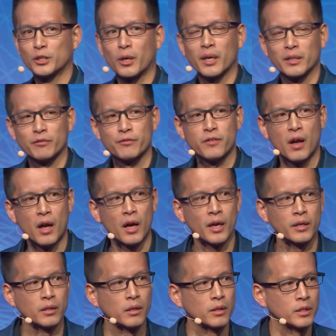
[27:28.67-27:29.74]
trying to
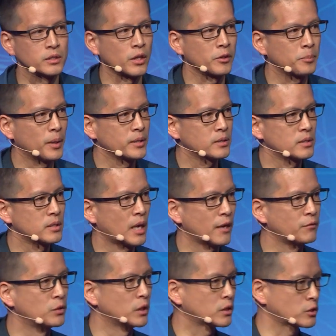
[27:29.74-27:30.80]
find these other places that
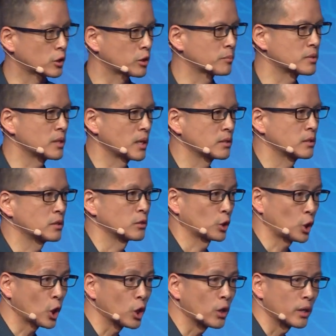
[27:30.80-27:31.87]
have unique circumstances or
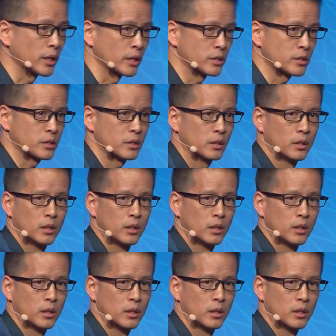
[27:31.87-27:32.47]
courage